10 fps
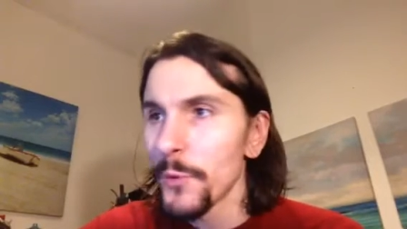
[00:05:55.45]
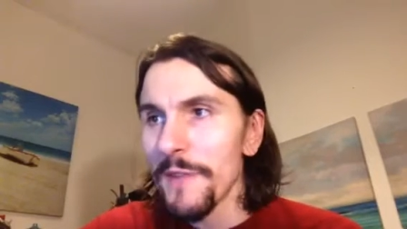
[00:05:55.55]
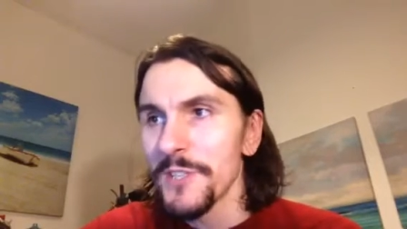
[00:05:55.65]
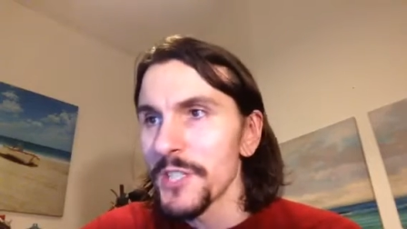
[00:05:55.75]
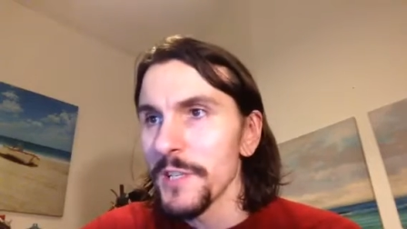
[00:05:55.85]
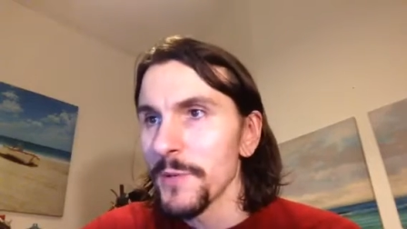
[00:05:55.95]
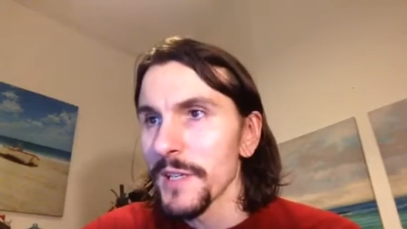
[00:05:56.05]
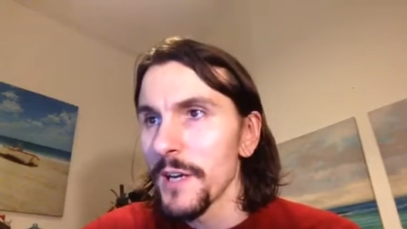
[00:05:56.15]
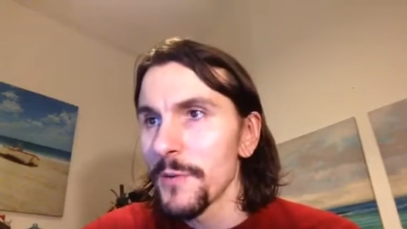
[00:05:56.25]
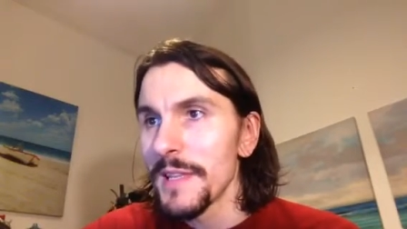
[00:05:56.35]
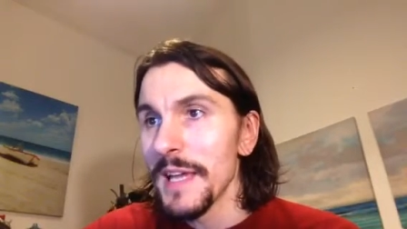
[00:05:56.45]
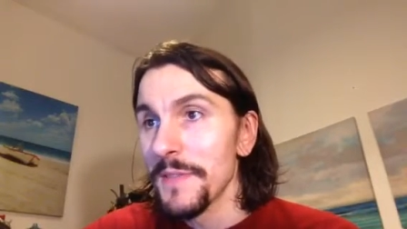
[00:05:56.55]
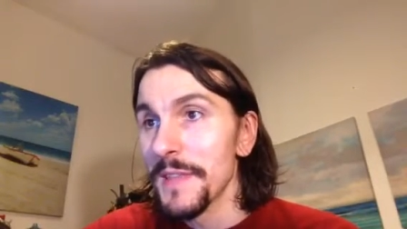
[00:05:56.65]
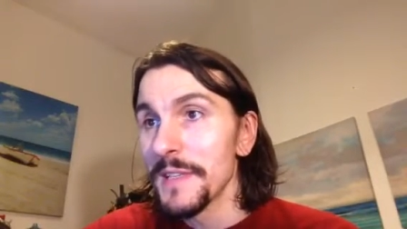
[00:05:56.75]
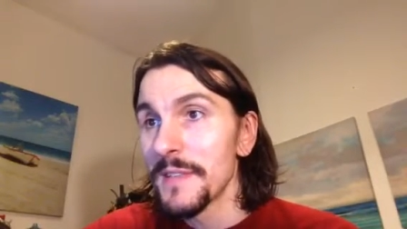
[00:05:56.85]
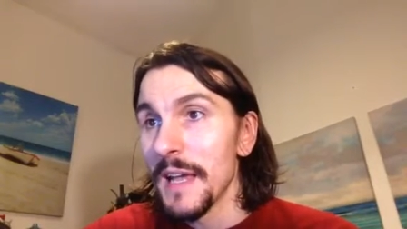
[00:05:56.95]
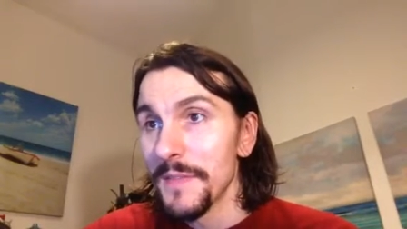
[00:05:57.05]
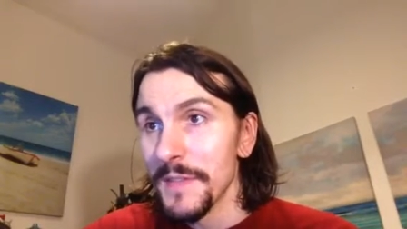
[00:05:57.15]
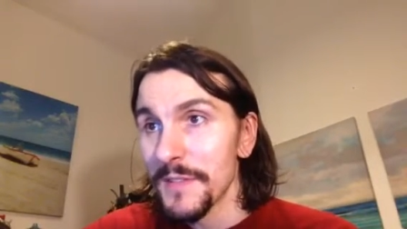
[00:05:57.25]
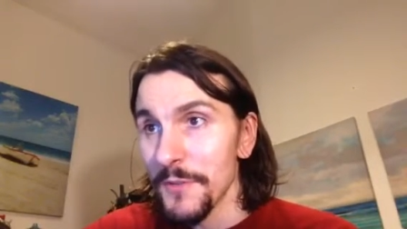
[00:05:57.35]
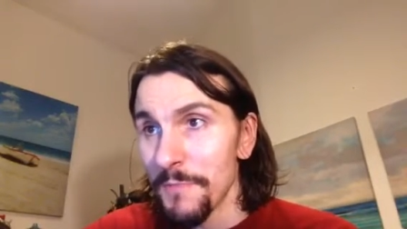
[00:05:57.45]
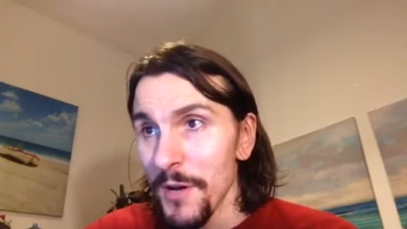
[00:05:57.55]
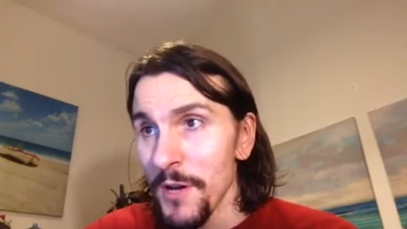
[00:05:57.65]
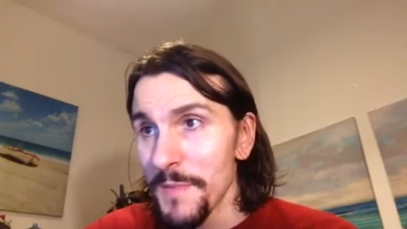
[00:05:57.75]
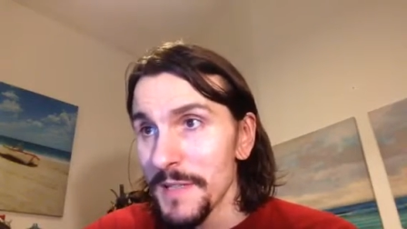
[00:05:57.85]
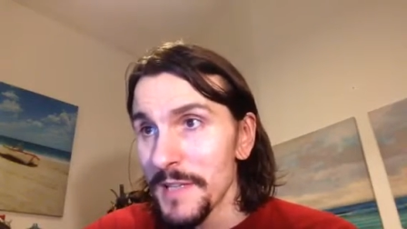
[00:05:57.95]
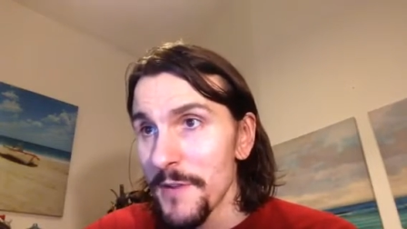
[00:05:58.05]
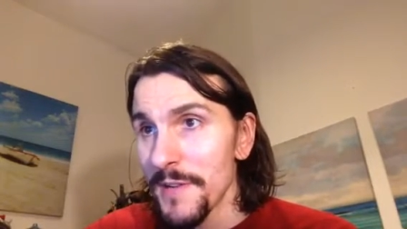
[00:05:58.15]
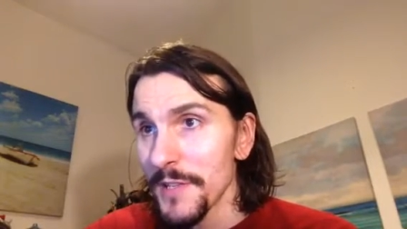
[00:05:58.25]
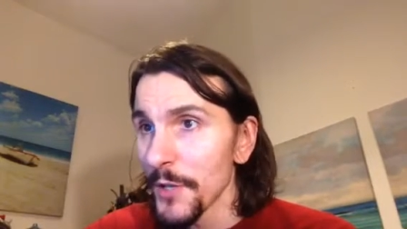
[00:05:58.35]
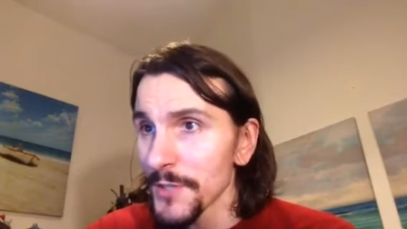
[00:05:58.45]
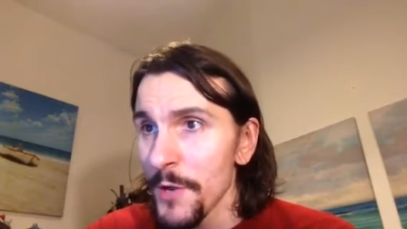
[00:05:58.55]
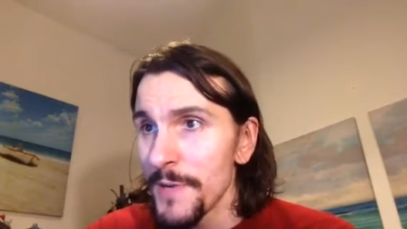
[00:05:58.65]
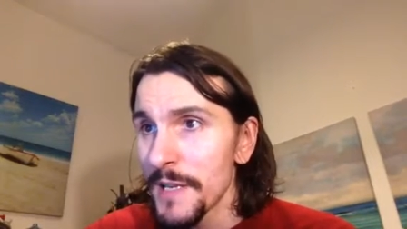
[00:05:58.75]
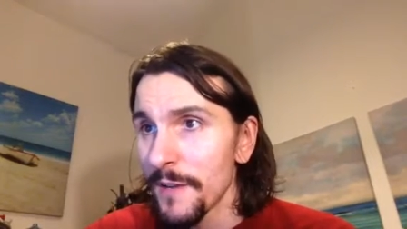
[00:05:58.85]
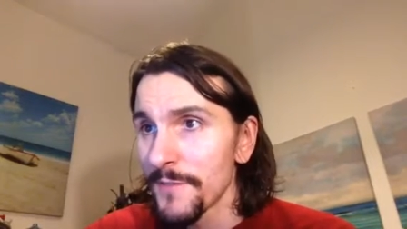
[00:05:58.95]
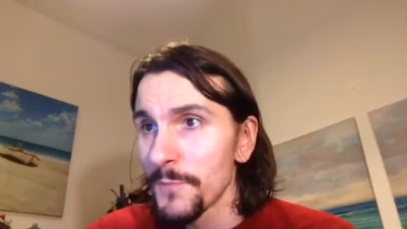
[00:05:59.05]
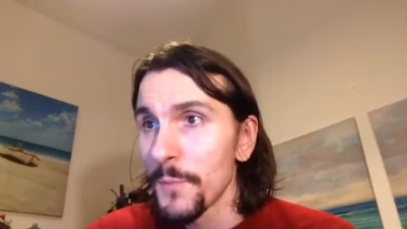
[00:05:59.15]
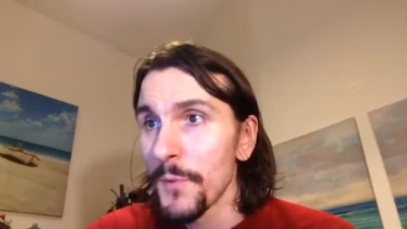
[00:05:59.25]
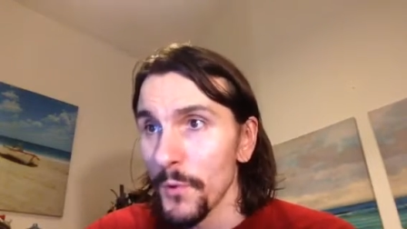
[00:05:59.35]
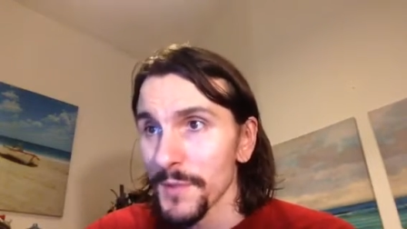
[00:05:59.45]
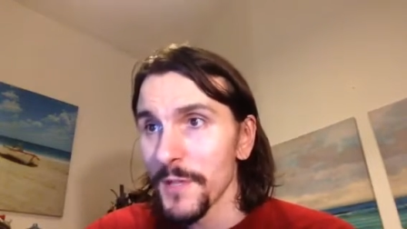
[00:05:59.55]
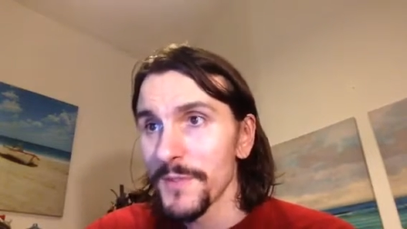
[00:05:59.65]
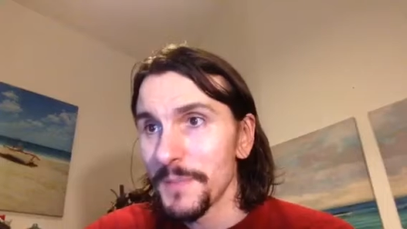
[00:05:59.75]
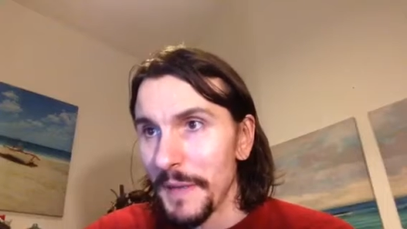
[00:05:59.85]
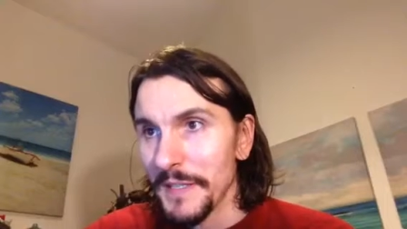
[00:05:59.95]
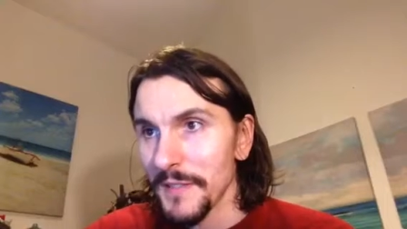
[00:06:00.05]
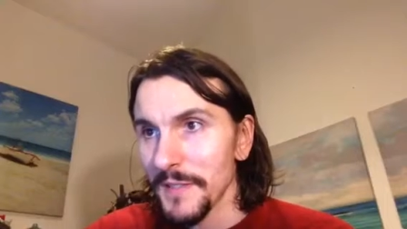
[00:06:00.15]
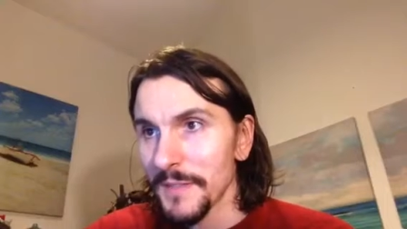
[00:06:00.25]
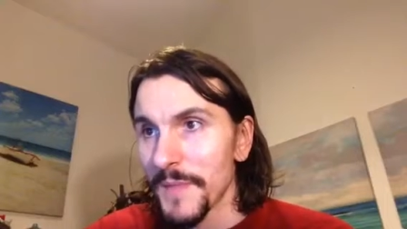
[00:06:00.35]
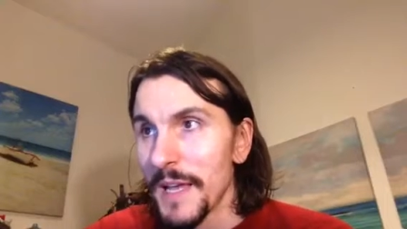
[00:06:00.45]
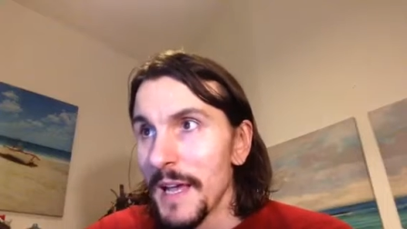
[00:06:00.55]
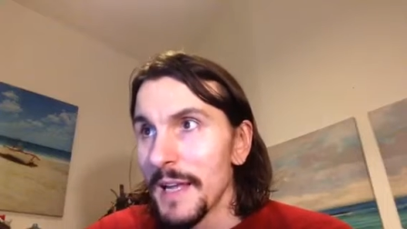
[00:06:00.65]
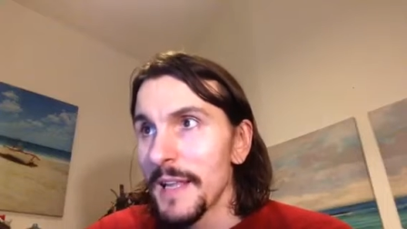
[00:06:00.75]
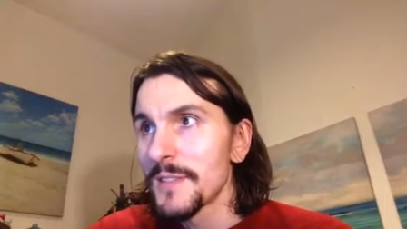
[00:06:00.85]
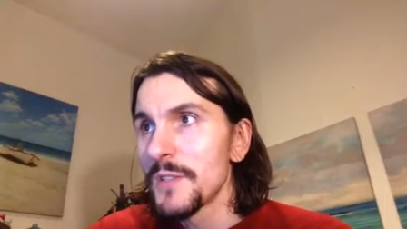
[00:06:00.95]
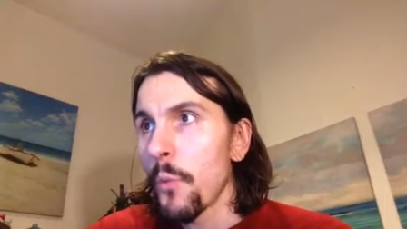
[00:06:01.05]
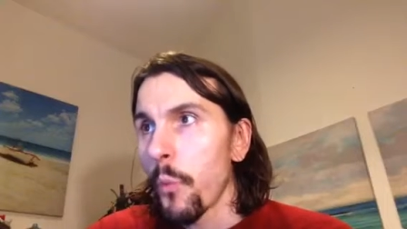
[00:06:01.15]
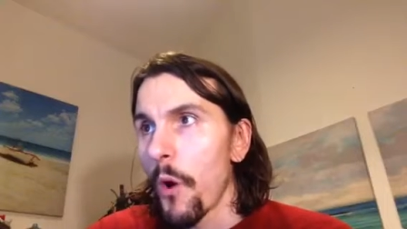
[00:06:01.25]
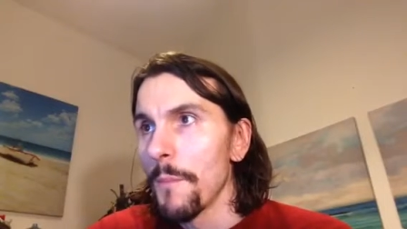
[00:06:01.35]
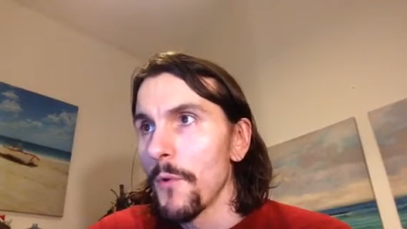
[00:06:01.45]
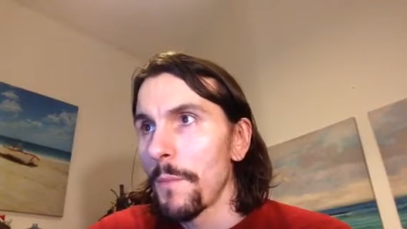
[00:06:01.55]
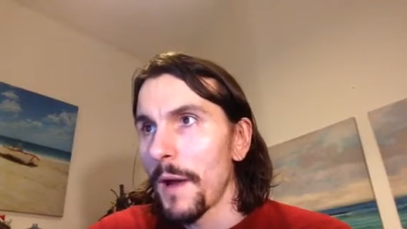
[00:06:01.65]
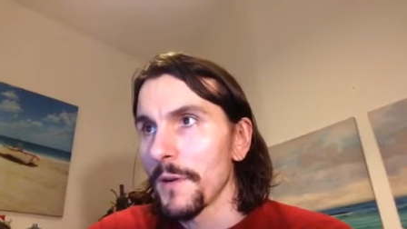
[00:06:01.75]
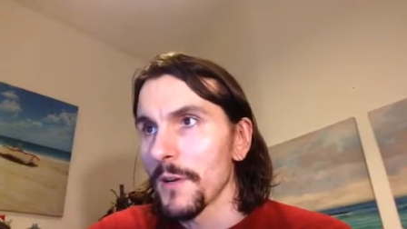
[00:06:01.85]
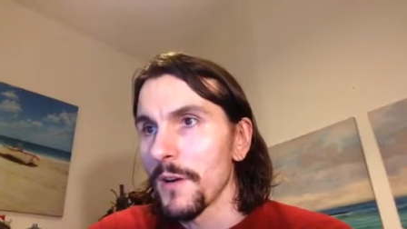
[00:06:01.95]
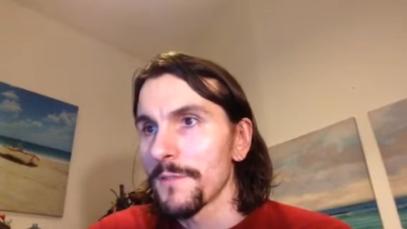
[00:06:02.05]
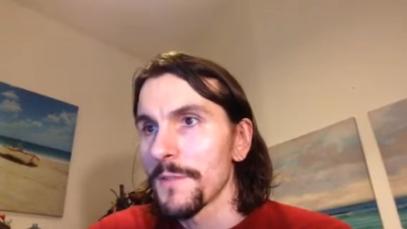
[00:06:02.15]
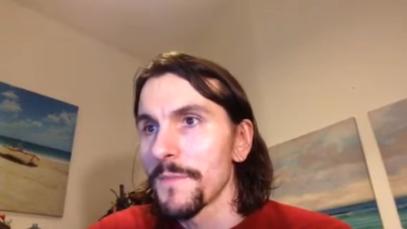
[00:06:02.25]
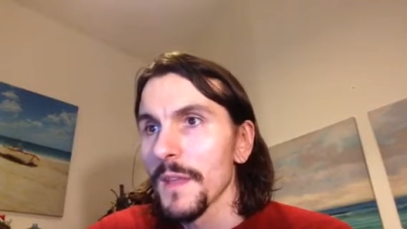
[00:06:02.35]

whatever shit you want to go with, in this in this superb interior is not only comfortable but also spacious. Let's do one more paragraph.